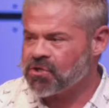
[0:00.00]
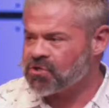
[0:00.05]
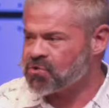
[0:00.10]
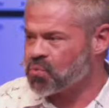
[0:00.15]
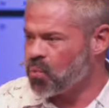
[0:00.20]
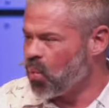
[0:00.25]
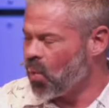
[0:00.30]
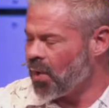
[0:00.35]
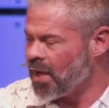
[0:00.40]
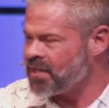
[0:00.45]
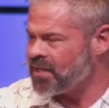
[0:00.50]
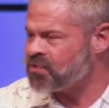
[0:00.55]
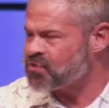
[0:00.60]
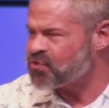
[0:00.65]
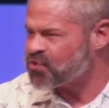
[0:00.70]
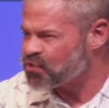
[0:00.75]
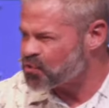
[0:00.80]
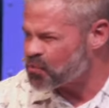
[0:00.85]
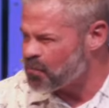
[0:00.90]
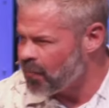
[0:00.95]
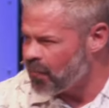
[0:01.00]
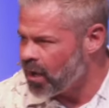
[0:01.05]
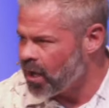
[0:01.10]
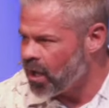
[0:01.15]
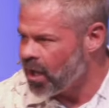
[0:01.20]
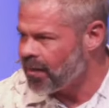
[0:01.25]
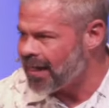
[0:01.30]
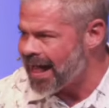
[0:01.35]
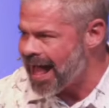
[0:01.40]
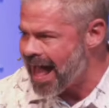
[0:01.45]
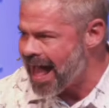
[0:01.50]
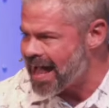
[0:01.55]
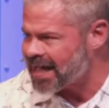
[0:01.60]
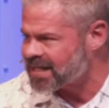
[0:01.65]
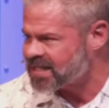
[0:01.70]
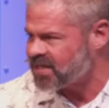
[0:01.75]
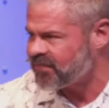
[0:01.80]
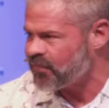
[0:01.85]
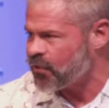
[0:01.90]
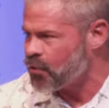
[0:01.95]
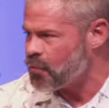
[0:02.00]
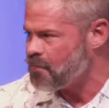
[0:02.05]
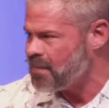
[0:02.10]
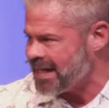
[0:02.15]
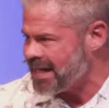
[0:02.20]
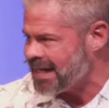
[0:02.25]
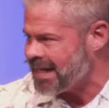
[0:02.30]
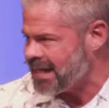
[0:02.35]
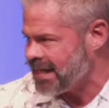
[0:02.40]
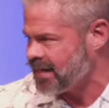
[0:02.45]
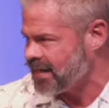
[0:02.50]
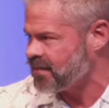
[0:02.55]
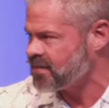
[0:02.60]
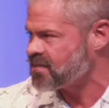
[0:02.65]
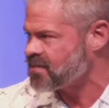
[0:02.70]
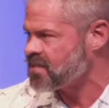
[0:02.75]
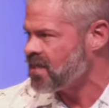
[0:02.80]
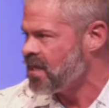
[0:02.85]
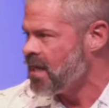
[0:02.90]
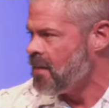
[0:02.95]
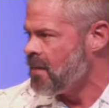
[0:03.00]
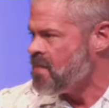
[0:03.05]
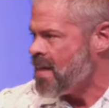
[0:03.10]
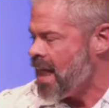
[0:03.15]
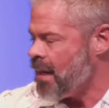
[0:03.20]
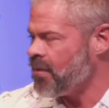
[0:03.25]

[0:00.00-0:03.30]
Just one small act of obedience.